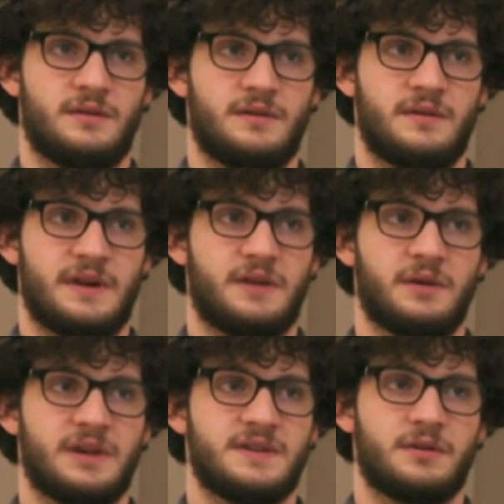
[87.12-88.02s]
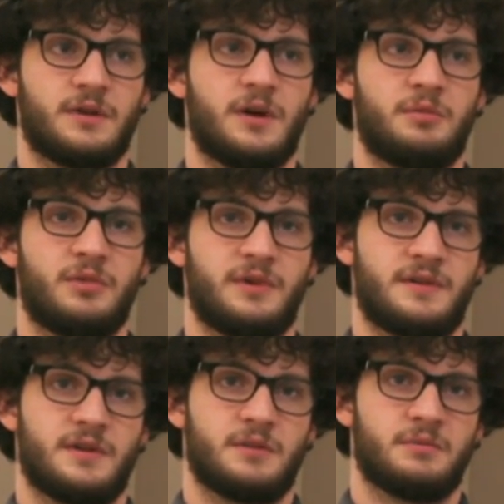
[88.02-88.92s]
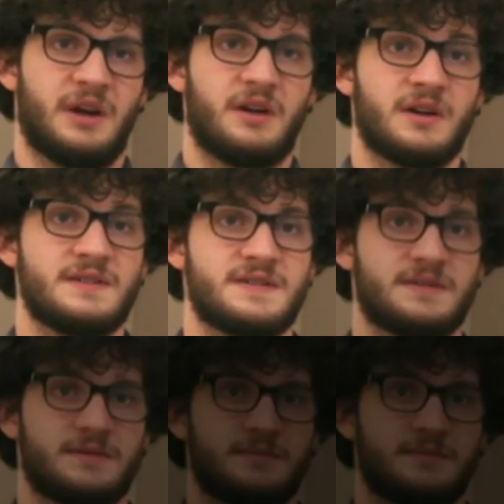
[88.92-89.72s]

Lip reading: they don't get to grow up with their parents.